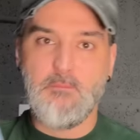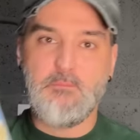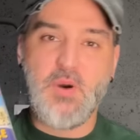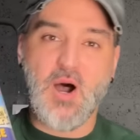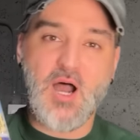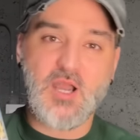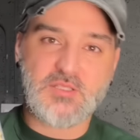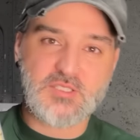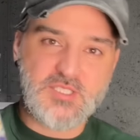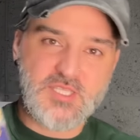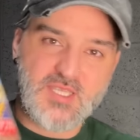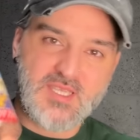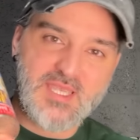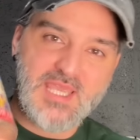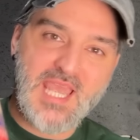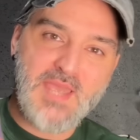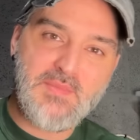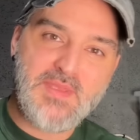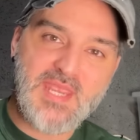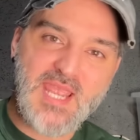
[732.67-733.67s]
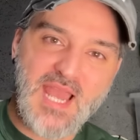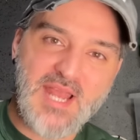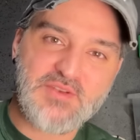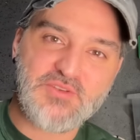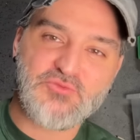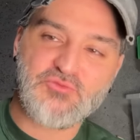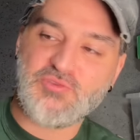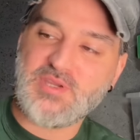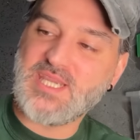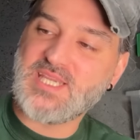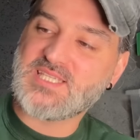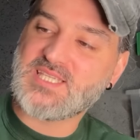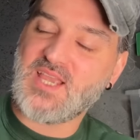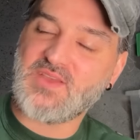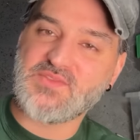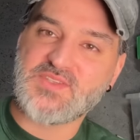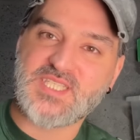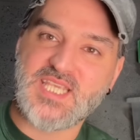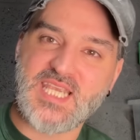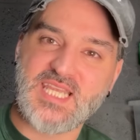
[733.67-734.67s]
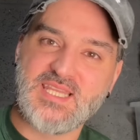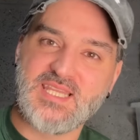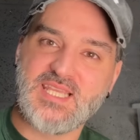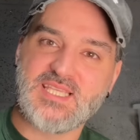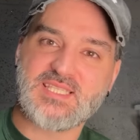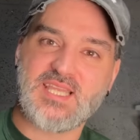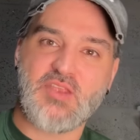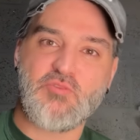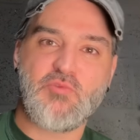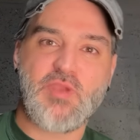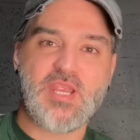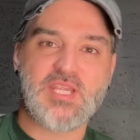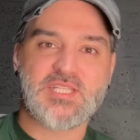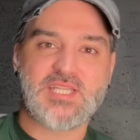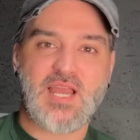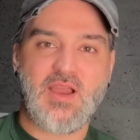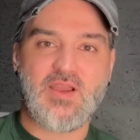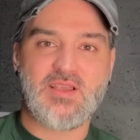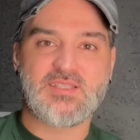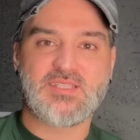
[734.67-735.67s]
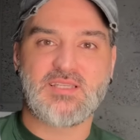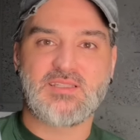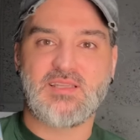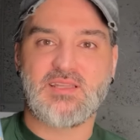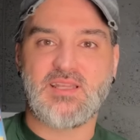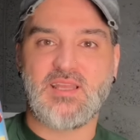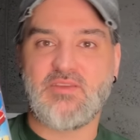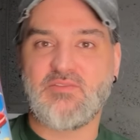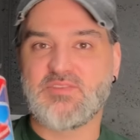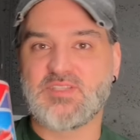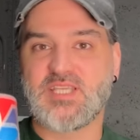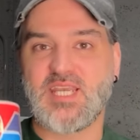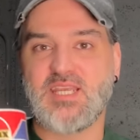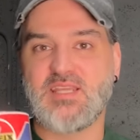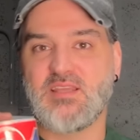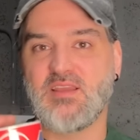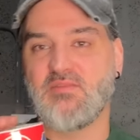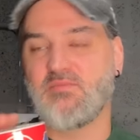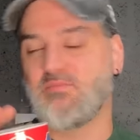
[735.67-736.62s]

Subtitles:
But Kimmy and Reese have seen this. They reached out and said that they've seen the...